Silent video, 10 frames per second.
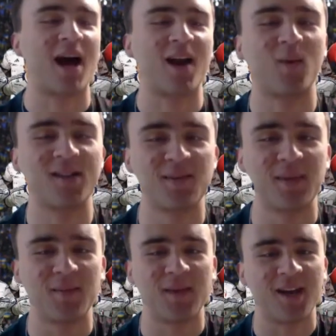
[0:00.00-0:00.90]
don't want to be
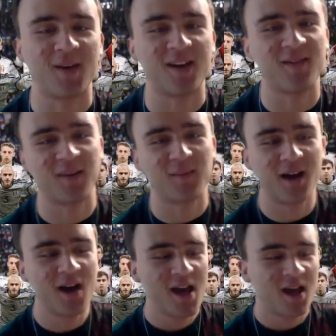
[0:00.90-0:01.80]
mean or anything, but
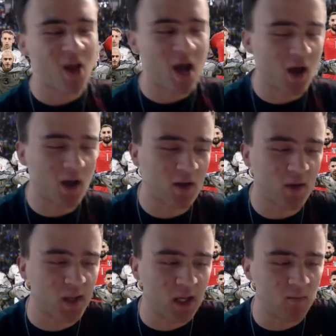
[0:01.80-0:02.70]
no,
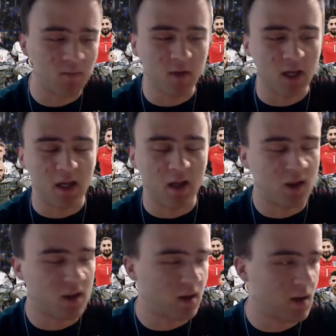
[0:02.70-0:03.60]
honestly,
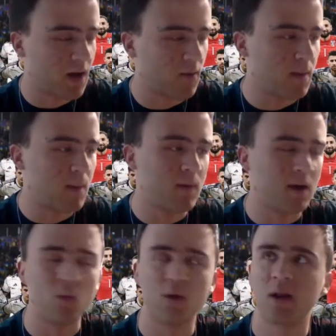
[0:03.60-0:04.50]
I remember
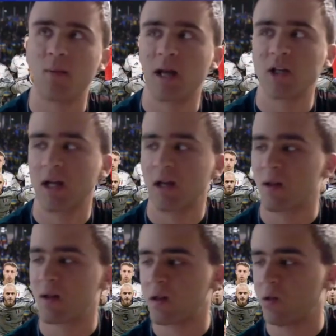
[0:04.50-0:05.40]
it was the match
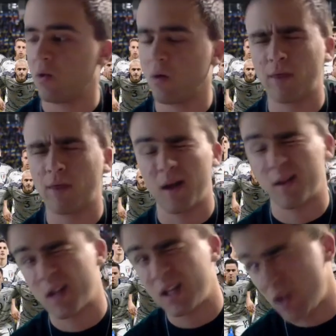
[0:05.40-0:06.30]
against North
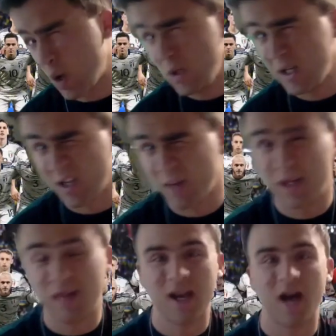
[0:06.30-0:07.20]
Macedonia, I
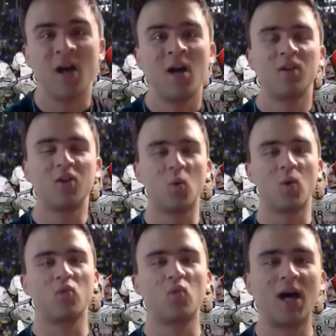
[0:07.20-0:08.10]
believe. Yeah, the
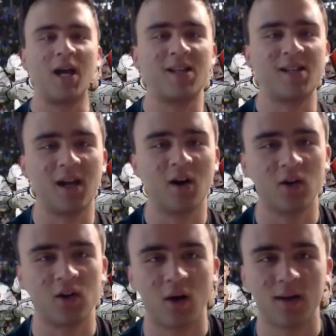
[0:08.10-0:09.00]
one where Italy
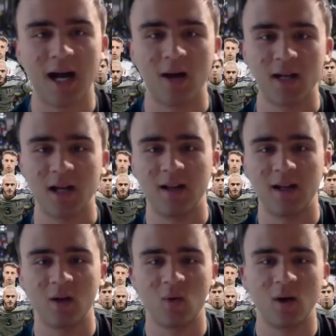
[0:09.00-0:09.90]
got knocked out and
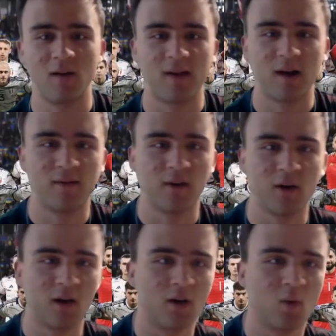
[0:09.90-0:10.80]
didn't qualify
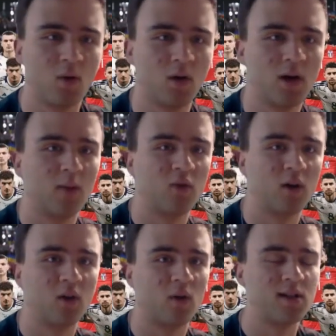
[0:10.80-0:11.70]
for World Cup
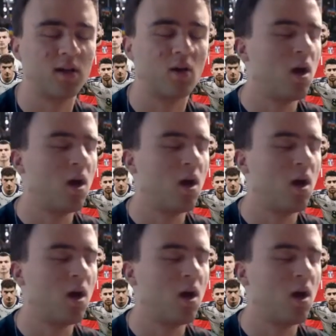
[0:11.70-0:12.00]
2022.